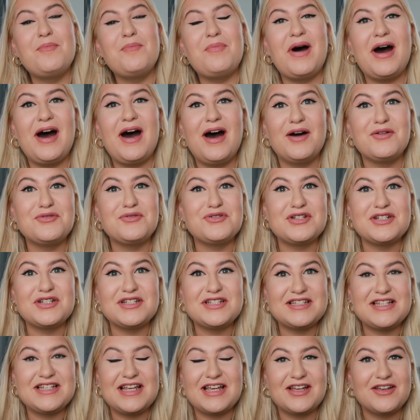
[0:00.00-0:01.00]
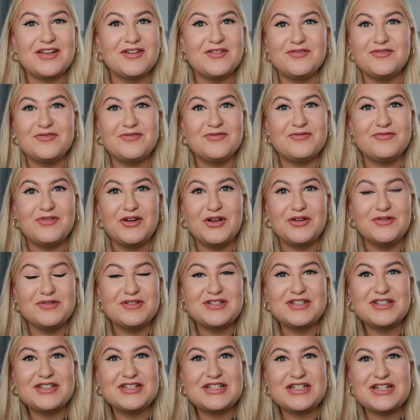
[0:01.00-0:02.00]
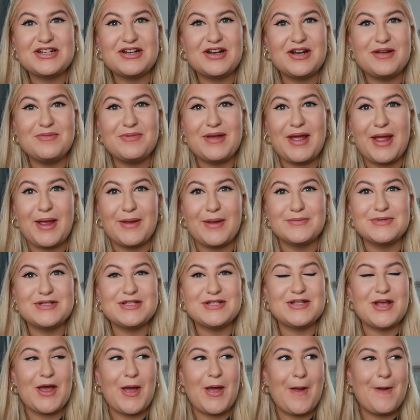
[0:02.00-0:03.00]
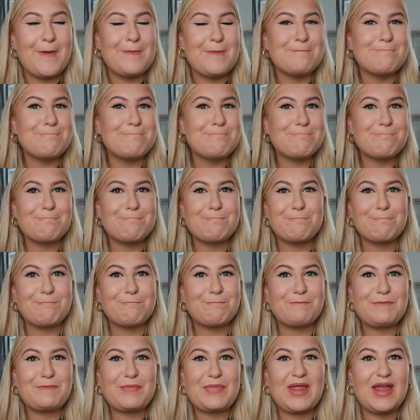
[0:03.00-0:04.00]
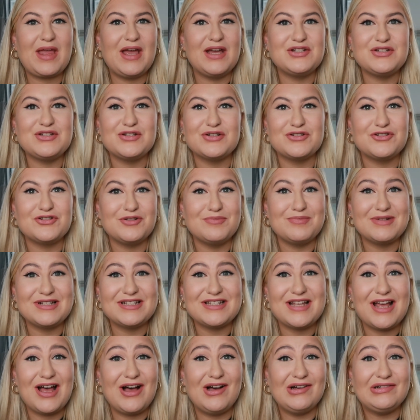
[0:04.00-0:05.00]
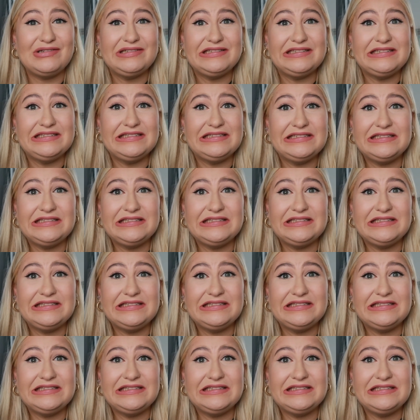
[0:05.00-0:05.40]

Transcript: But I was just sick of roots, do you know what I mean? So I took to it myself.